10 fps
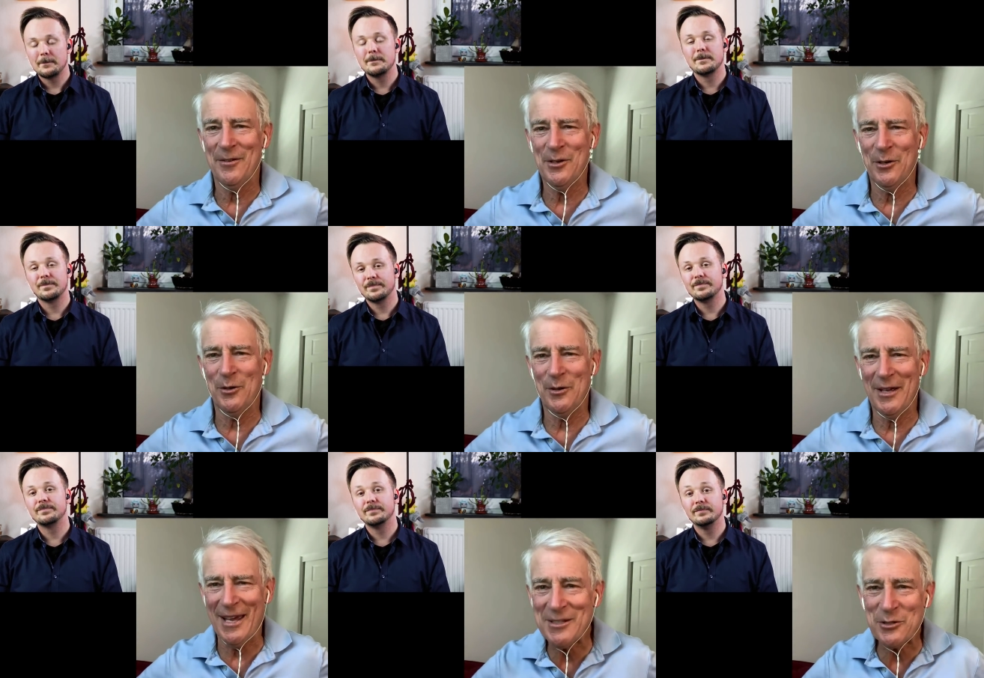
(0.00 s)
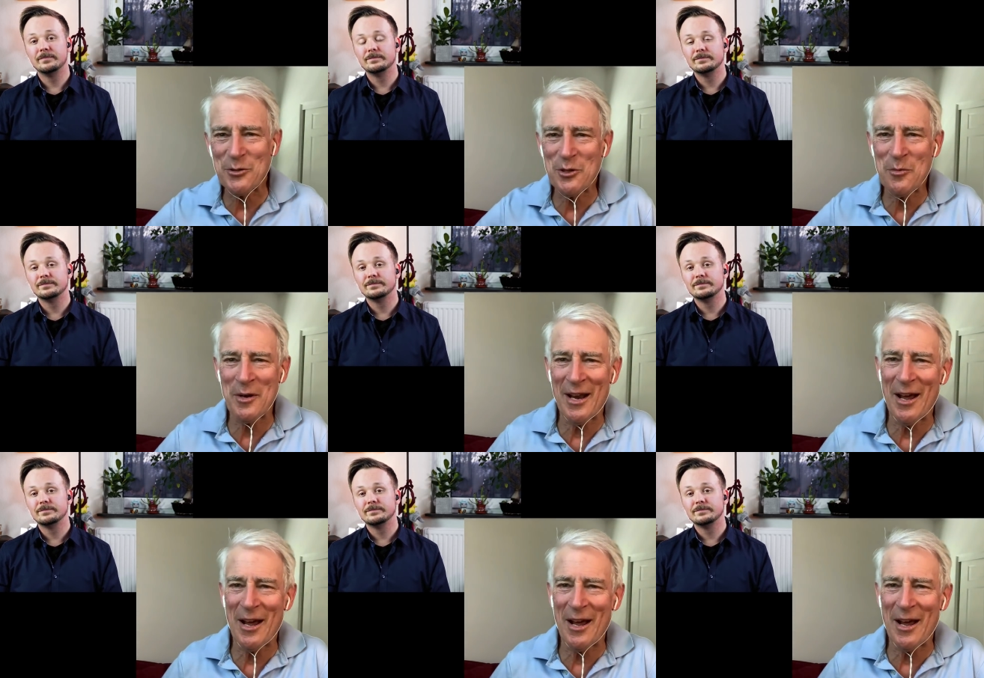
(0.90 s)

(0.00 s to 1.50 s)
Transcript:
Speaker 1: you know, hints to them on